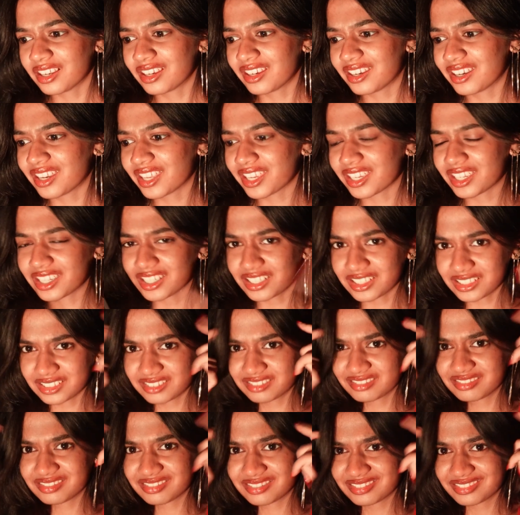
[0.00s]

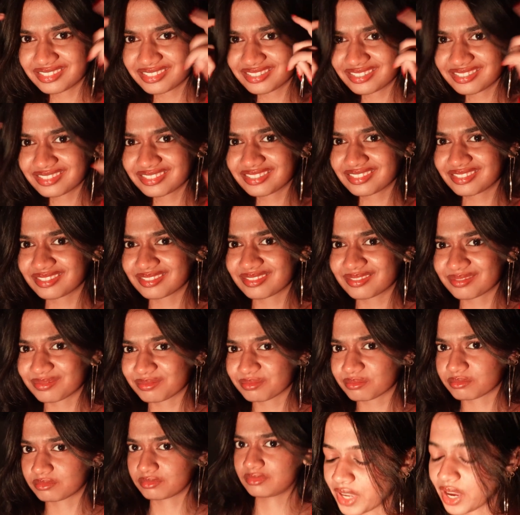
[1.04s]

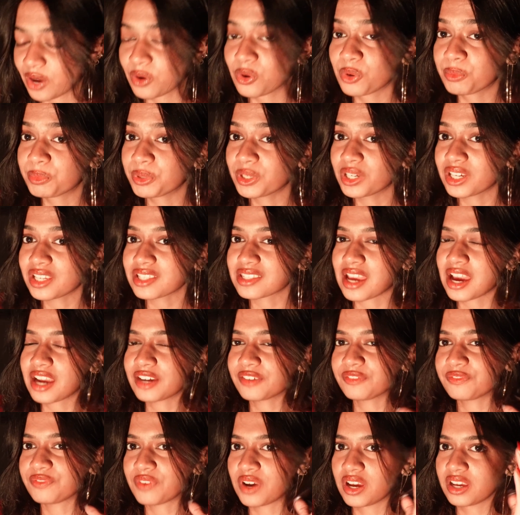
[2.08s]
I hope you guys
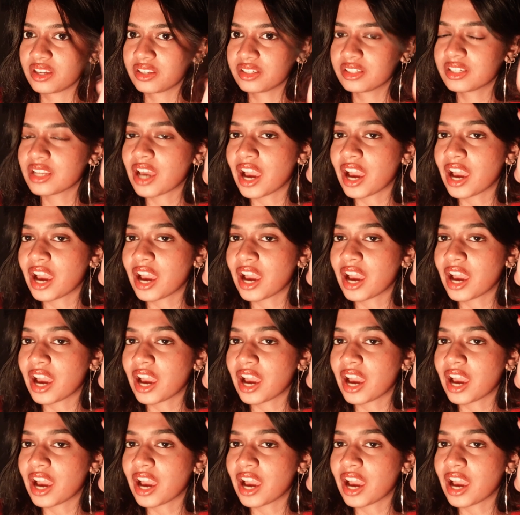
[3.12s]
had fun.